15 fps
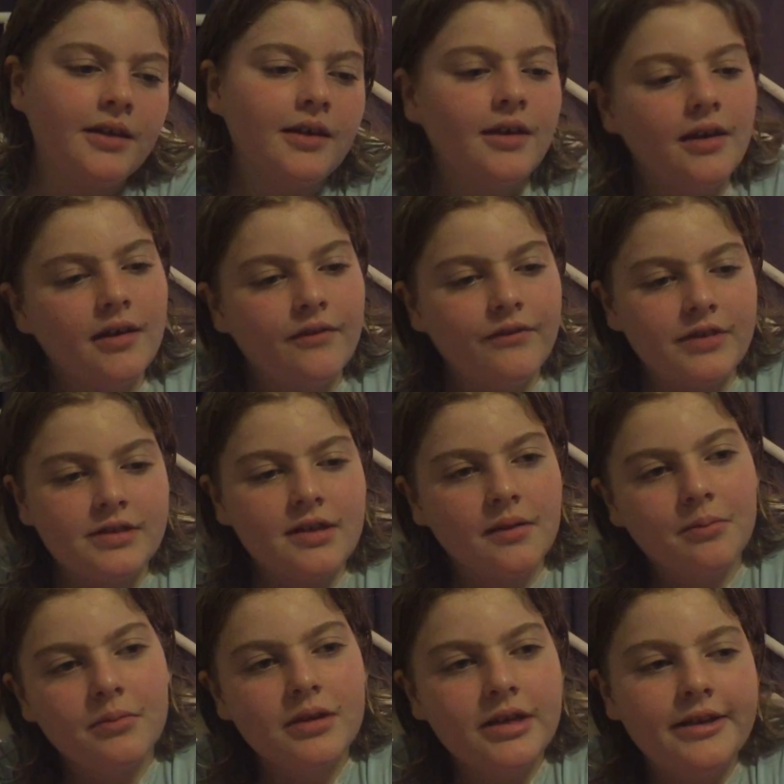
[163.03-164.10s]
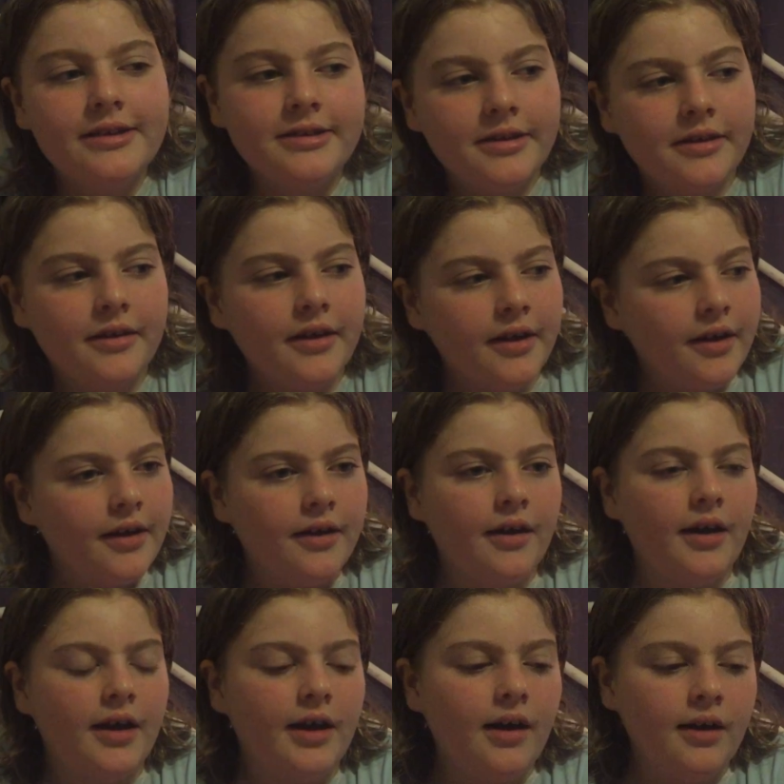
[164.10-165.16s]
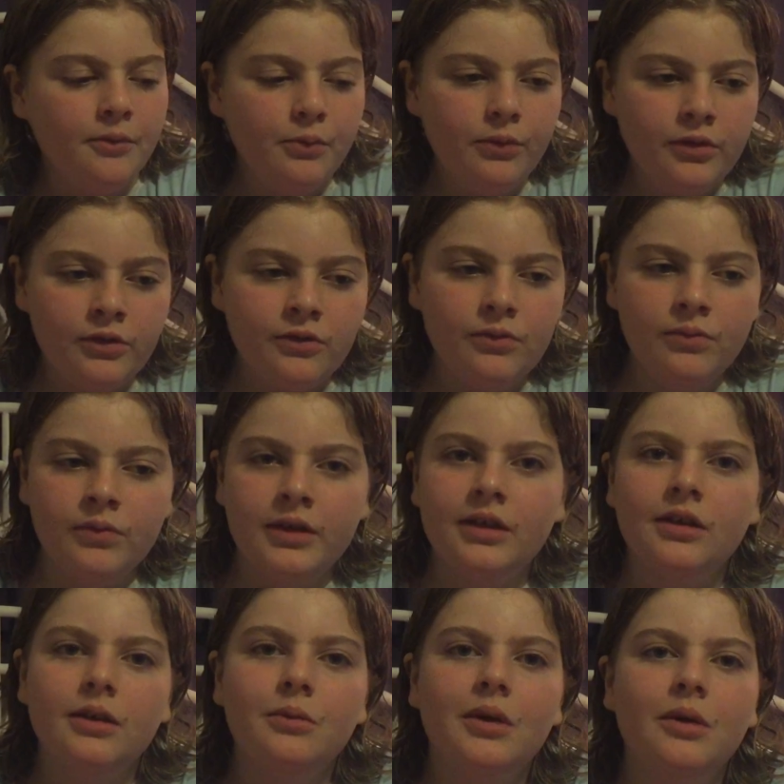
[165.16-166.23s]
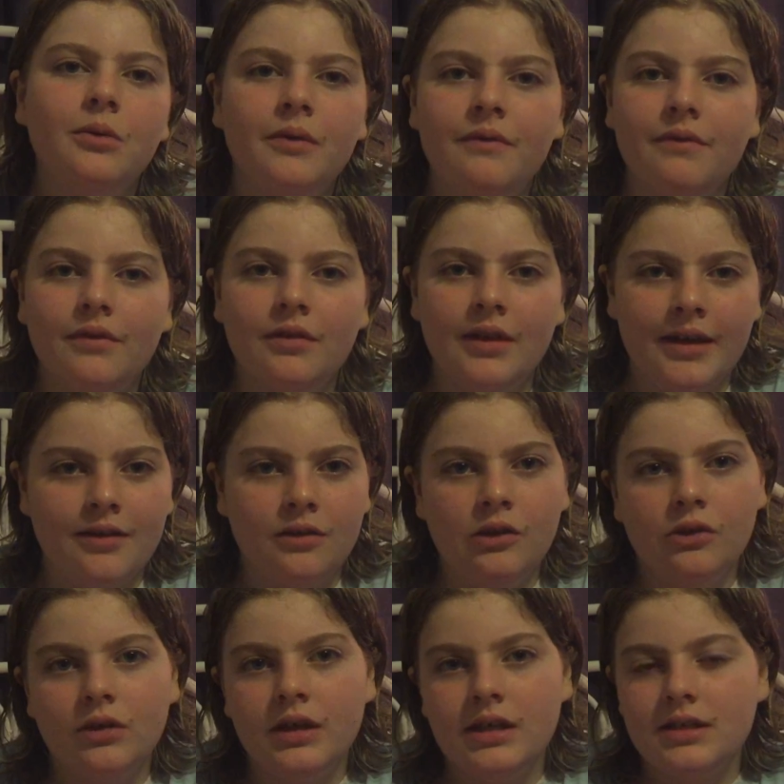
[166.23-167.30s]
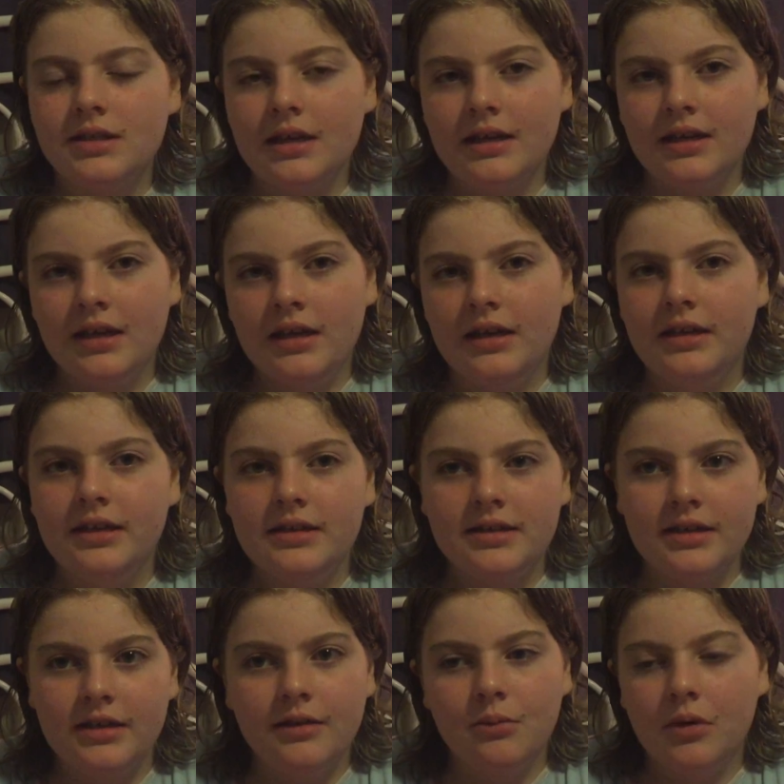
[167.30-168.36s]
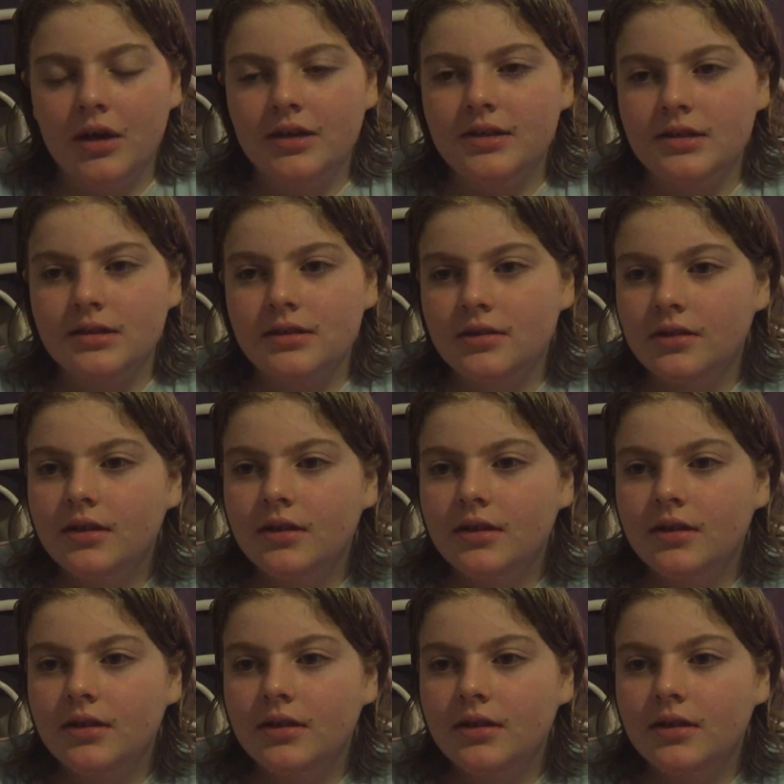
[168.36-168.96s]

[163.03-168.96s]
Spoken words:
Like, for some reason, I work really well with like little kids, like kindies and newborns.